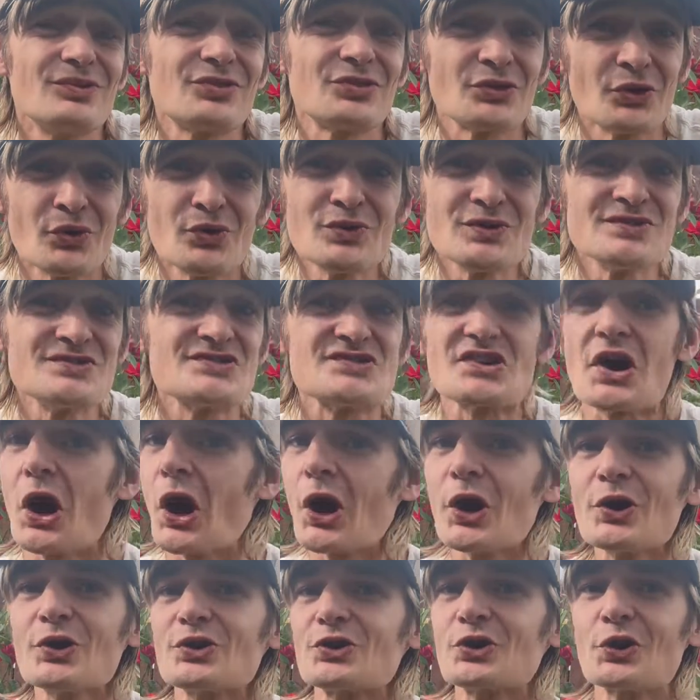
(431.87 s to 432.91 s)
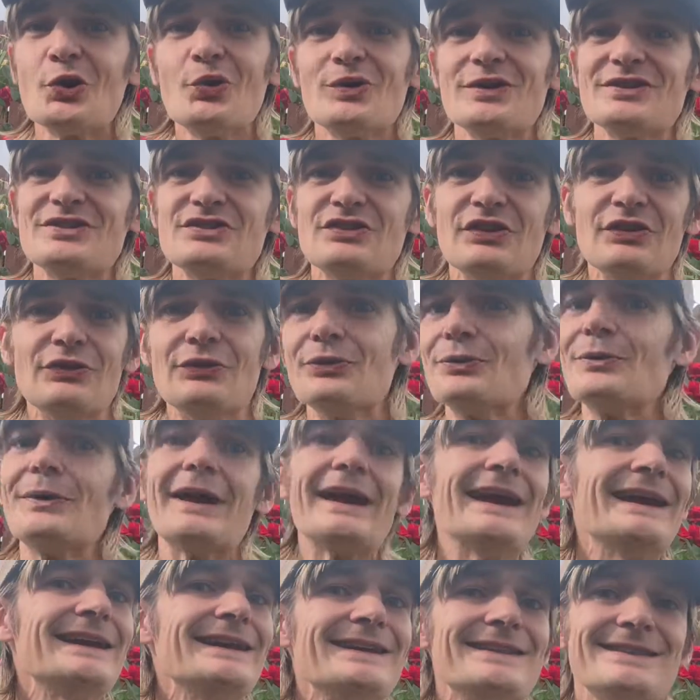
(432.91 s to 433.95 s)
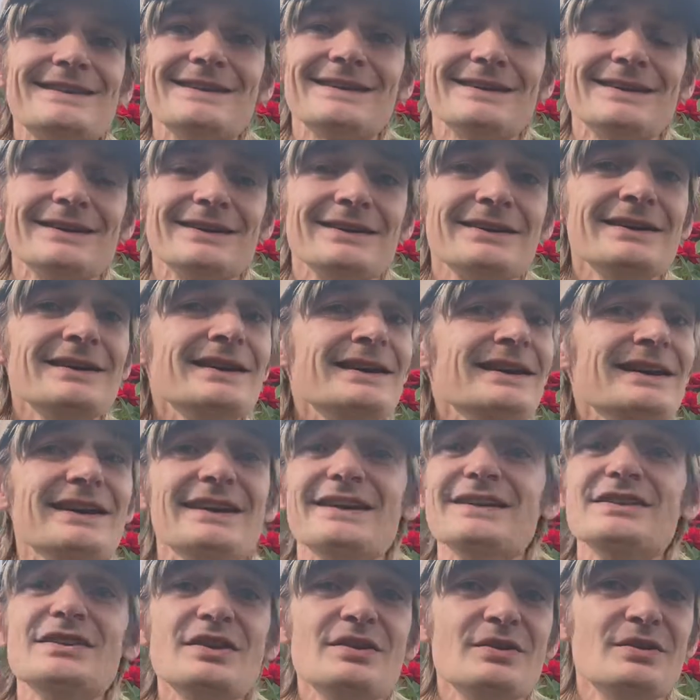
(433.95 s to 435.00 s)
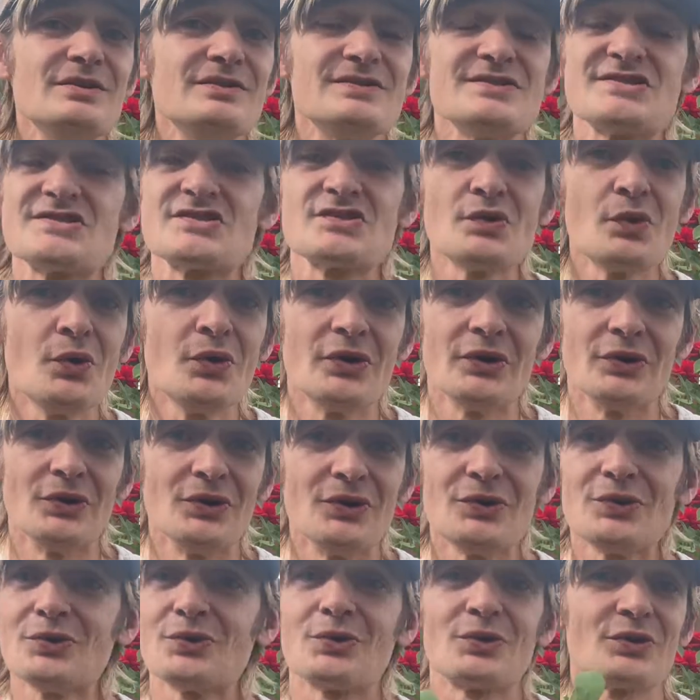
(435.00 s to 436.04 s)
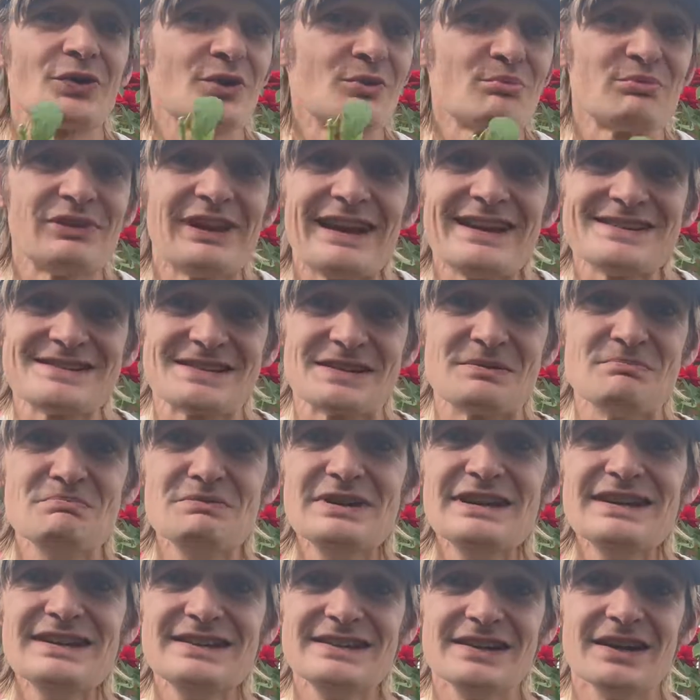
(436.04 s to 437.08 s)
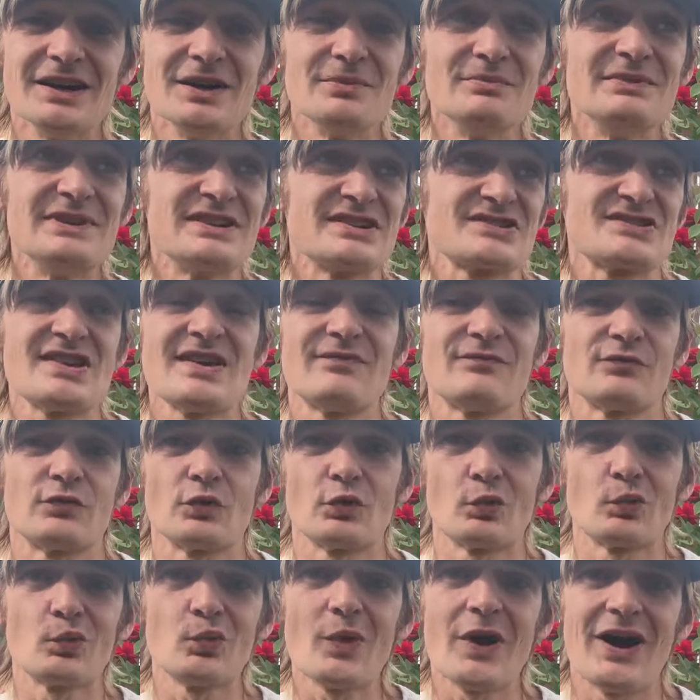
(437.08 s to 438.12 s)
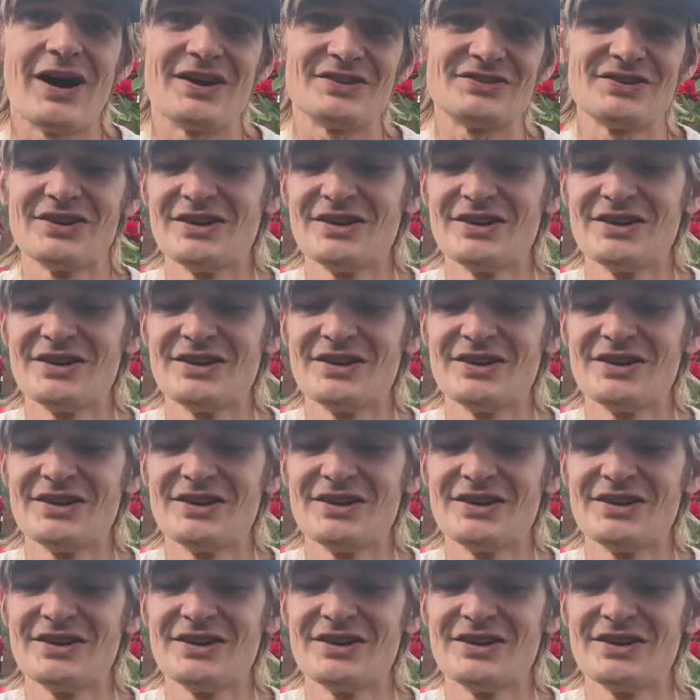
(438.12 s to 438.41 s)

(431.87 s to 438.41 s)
thorns aren't going to do anything in the soil or the planting medium except for rot.